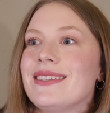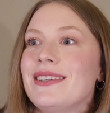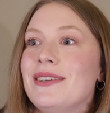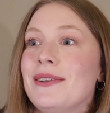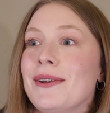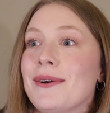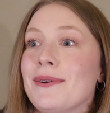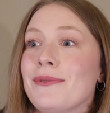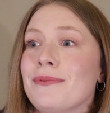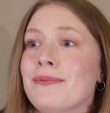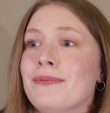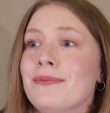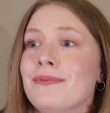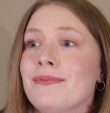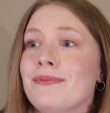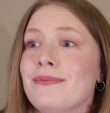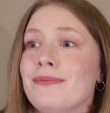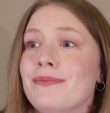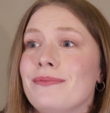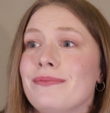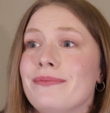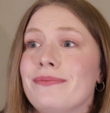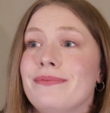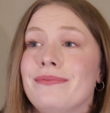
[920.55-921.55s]

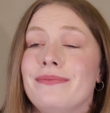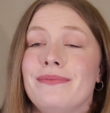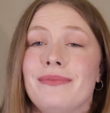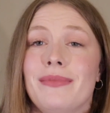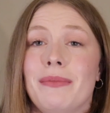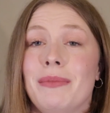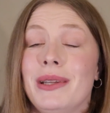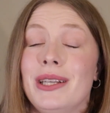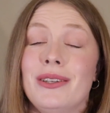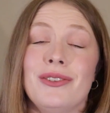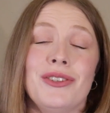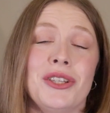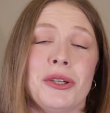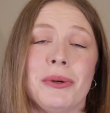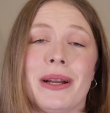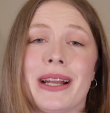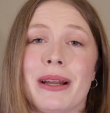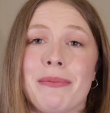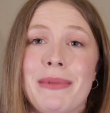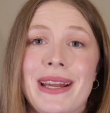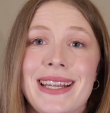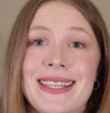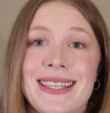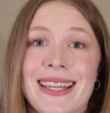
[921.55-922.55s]

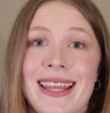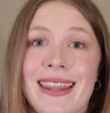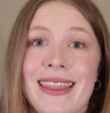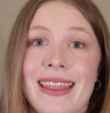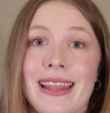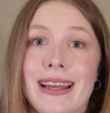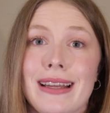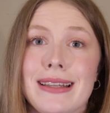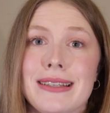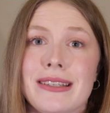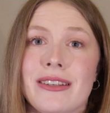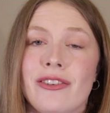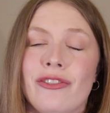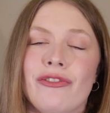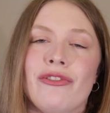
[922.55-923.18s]
doing amazing things,